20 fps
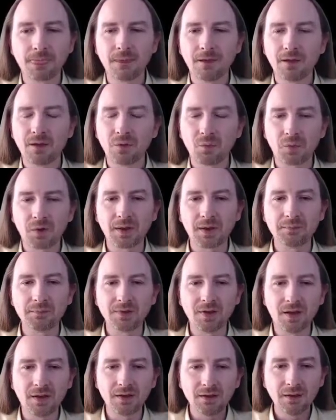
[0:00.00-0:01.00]
When I'm
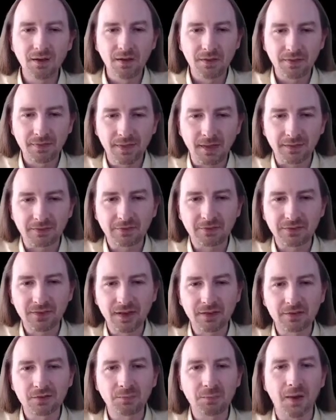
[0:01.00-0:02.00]
done, that
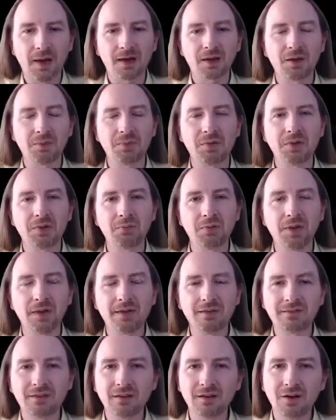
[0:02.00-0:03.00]
slides back up into
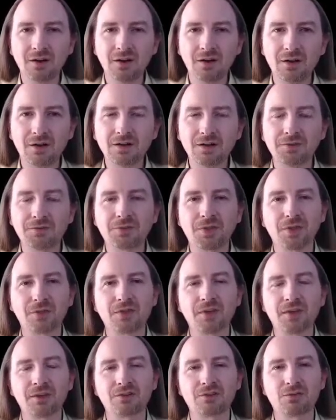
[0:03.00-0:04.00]
place and all of the
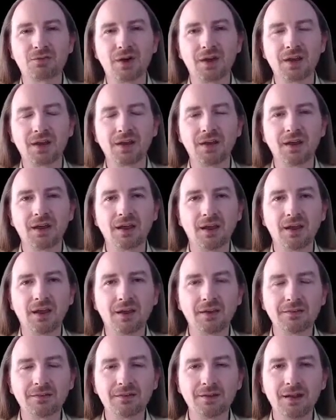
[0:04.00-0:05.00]
things are running in
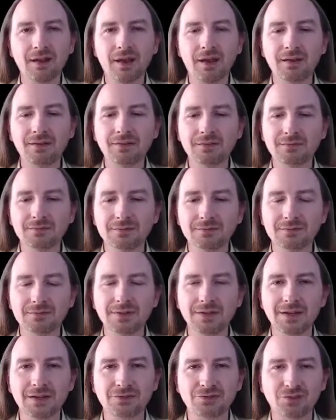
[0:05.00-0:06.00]
AKS, and
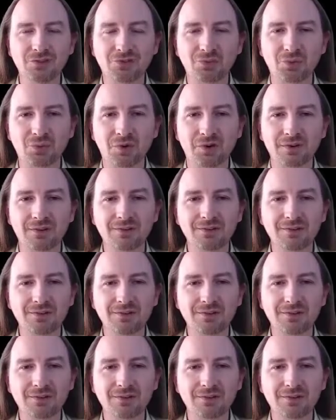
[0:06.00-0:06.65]
it just works.